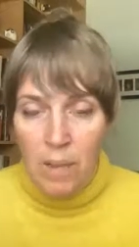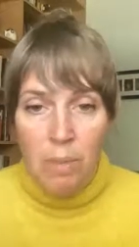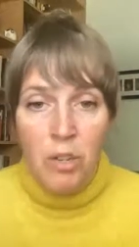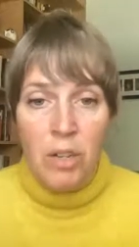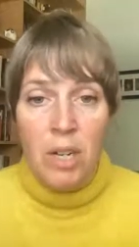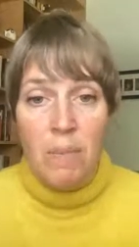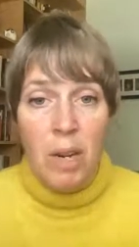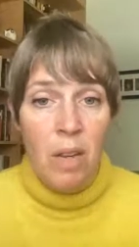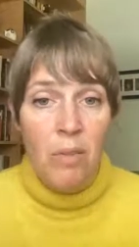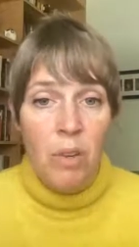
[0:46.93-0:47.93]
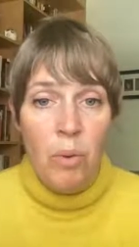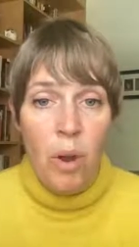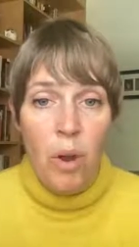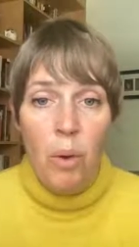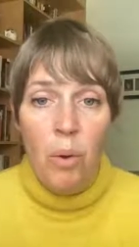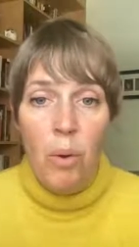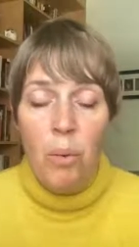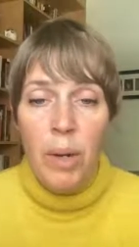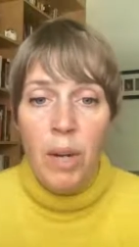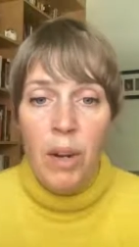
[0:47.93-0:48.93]
I'm sure as many of you know,
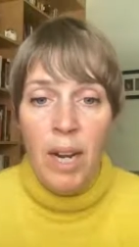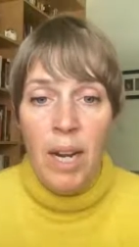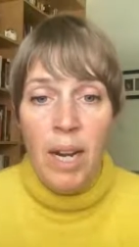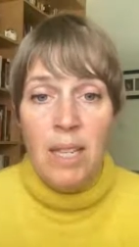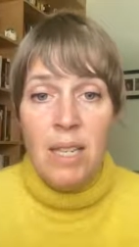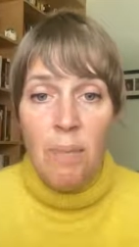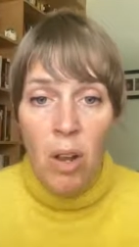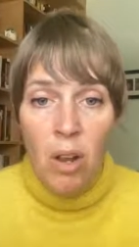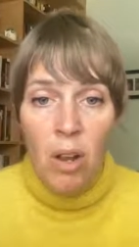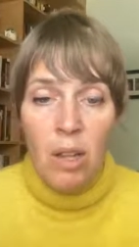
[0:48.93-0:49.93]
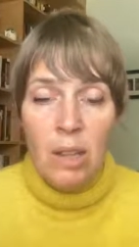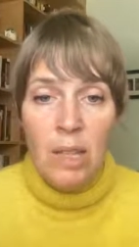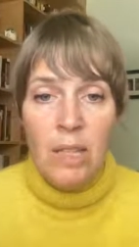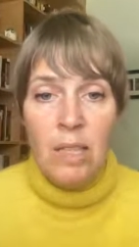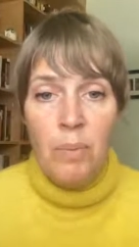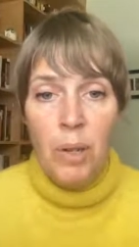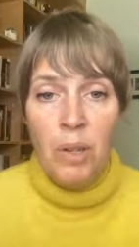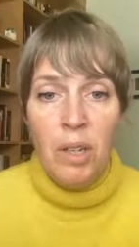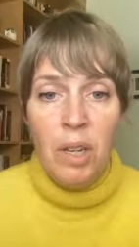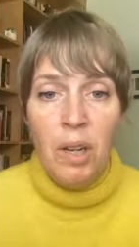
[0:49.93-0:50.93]
we are in a small leased
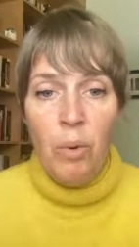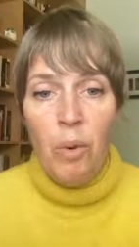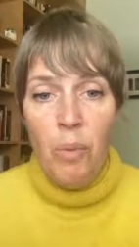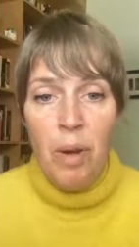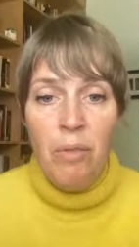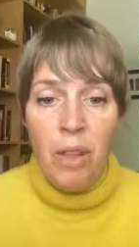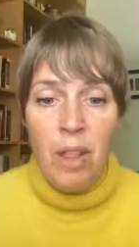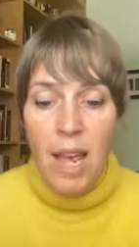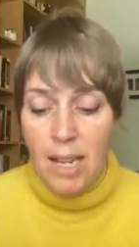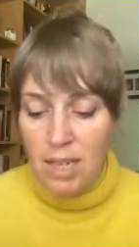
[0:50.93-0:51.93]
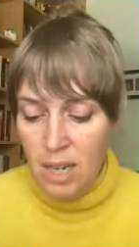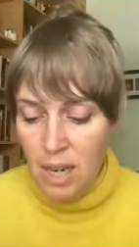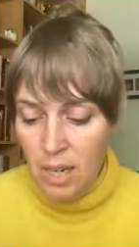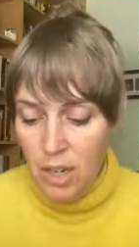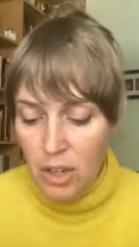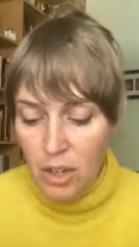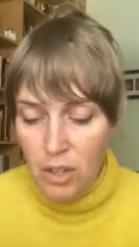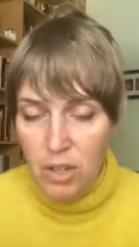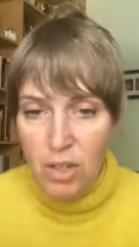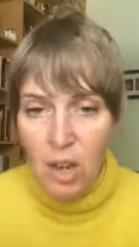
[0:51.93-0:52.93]
building where we've been for the last 10
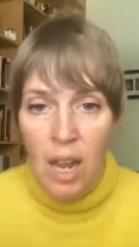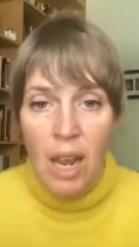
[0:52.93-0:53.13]
years,